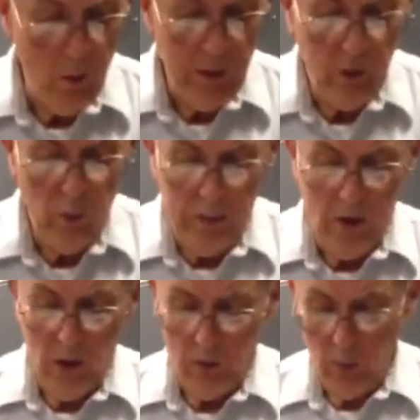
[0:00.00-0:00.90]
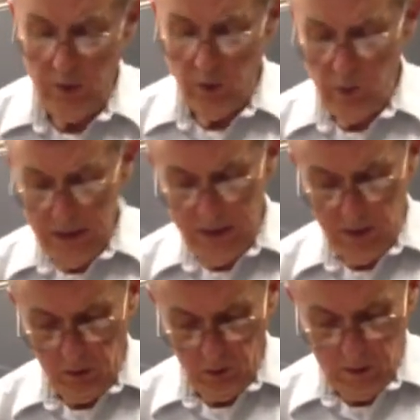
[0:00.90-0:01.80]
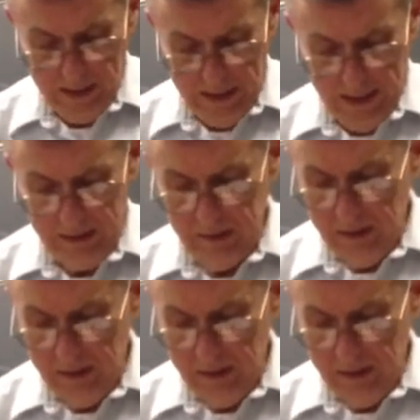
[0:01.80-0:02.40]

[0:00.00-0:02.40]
with you, because what you need to look at